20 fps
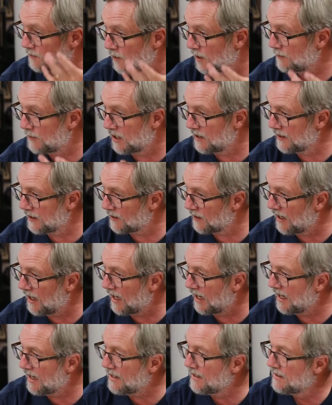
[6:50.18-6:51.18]
rub on their
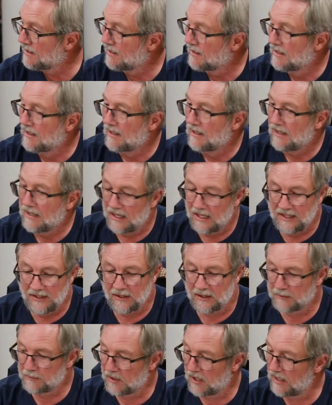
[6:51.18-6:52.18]
eye, and
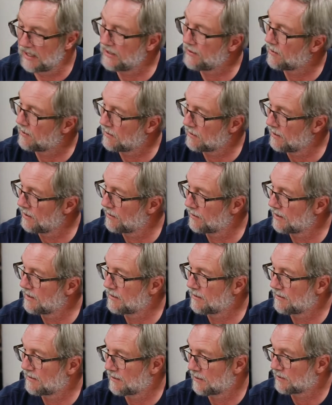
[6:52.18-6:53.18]
you could probably dull coat
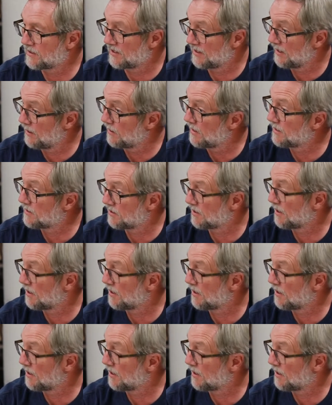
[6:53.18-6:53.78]
it or seal it